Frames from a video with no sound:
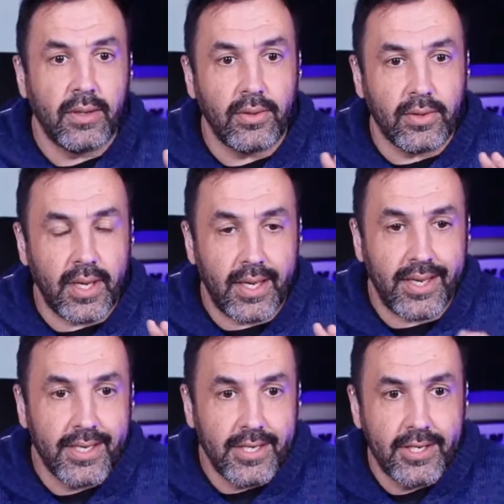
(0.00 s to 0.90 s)
Okay,
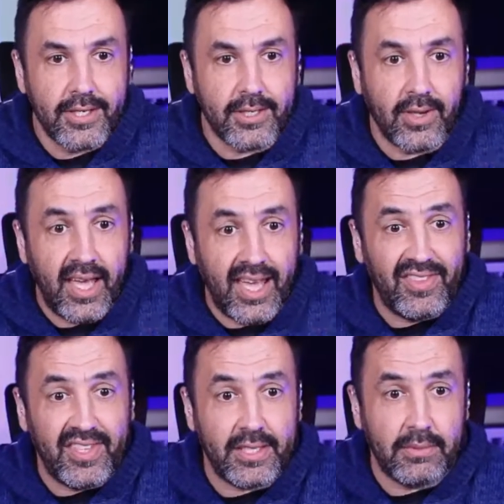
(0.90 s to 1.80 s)
so have
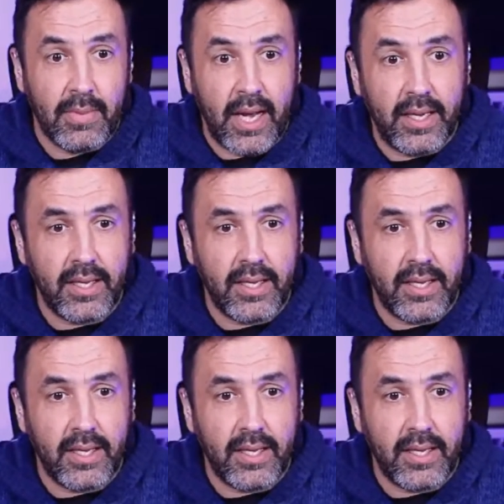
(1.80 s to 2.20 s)
this in mind.